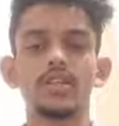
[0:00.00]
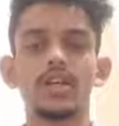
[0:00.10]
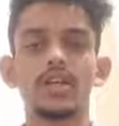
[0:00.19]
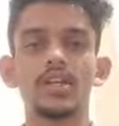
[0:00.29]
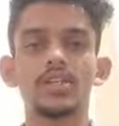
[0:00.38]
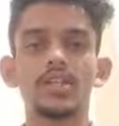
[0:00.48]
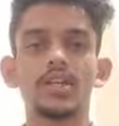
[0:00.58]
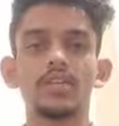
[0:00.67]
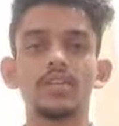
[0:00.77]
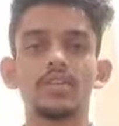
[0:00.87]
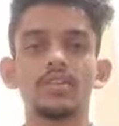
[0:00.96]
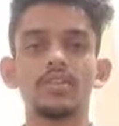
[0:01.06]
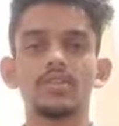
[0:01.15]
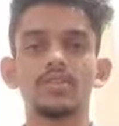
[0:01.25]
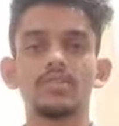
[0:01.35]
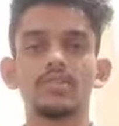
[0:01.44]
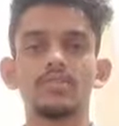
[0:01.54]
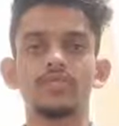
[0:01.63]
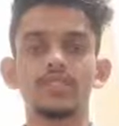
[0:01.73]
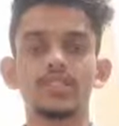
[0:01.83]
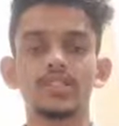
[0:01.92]
understand the
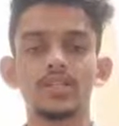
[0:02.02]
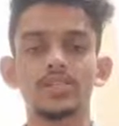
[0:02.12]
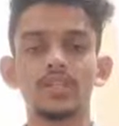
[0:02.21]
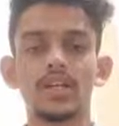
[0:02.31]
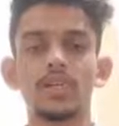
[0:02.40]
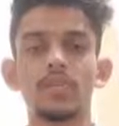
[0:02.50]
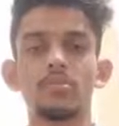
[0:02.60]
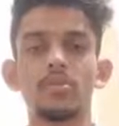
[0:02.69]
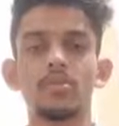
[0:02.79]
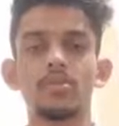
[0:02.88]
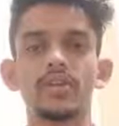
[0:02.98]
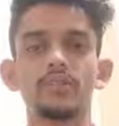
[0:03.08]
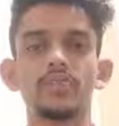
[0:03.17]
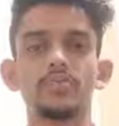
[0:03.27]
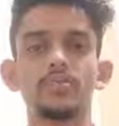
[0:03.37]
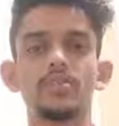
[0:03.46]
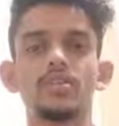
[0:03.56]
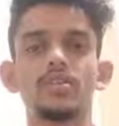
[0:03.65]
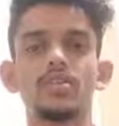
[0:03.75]
what is exception handling by one example.